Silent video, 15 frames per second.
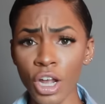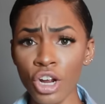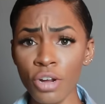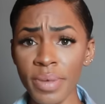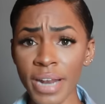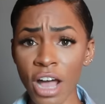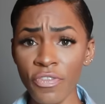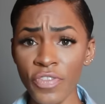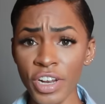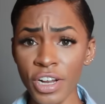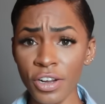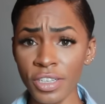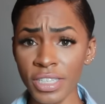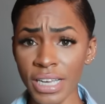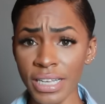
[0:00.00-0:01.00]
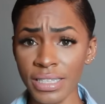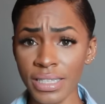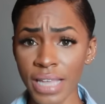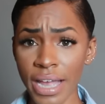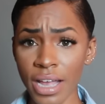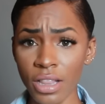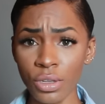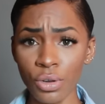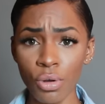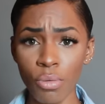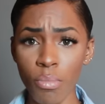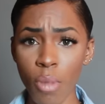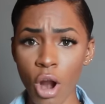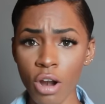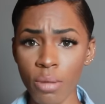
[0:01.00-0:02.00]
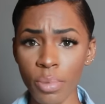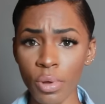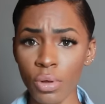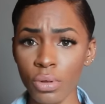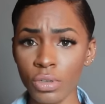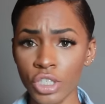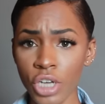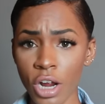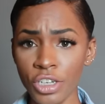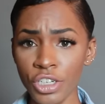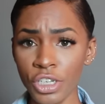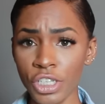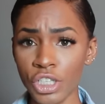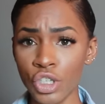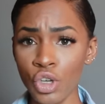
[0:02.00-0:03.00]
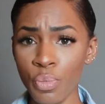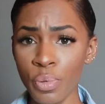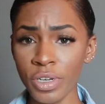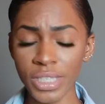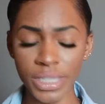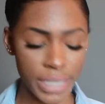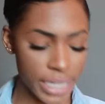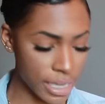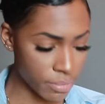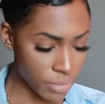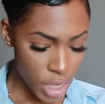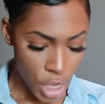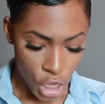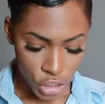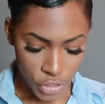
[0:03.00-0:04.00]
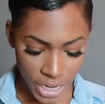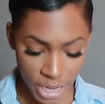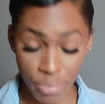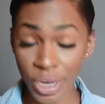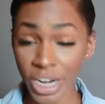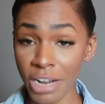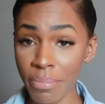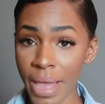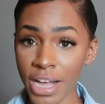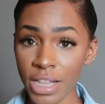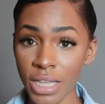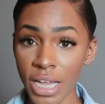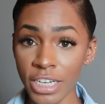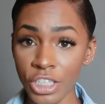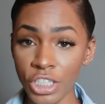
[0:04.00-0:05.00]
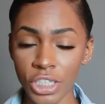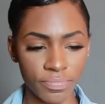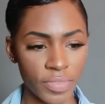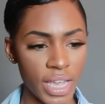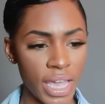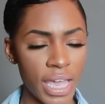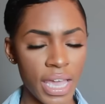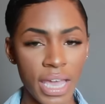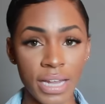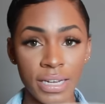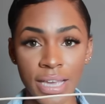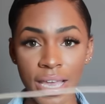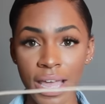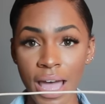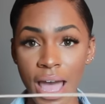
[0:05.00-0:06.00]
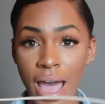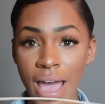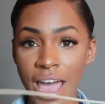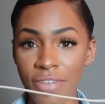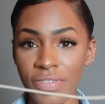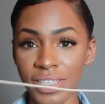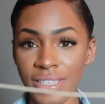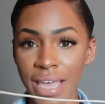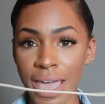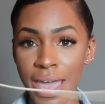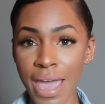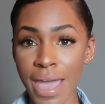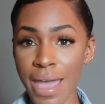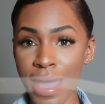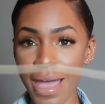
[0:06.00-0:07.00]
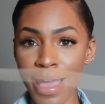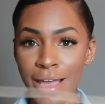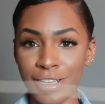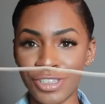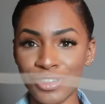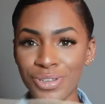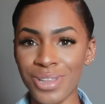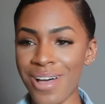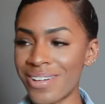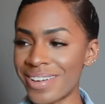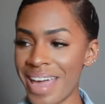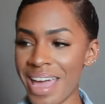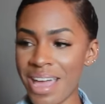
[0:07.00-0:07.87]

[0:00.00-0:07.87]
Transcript: Urban Outfitters. It's like a little marble charger. It's super slim so I can put it in my clutch and I have this extra long